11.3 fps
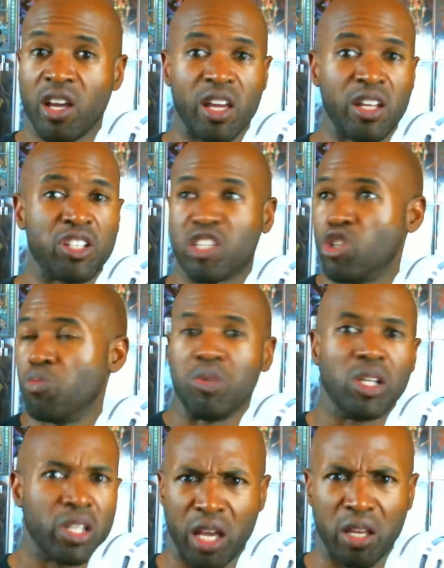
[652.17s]
and just
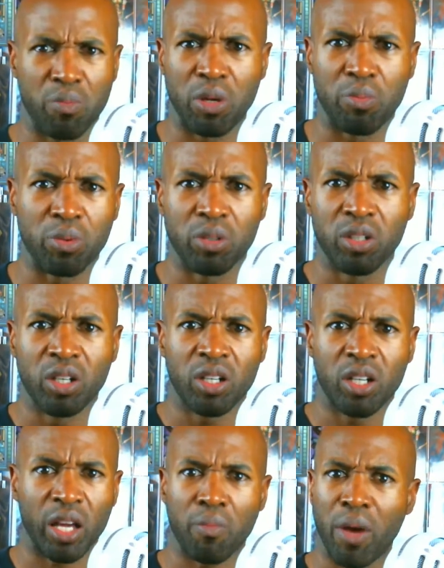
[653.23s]
humiliated people
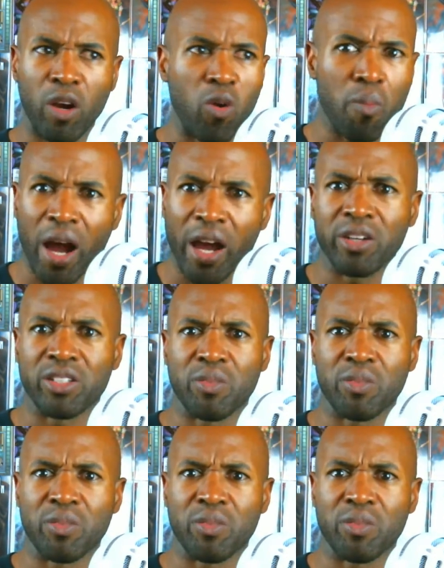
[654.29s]
like Michael Myers.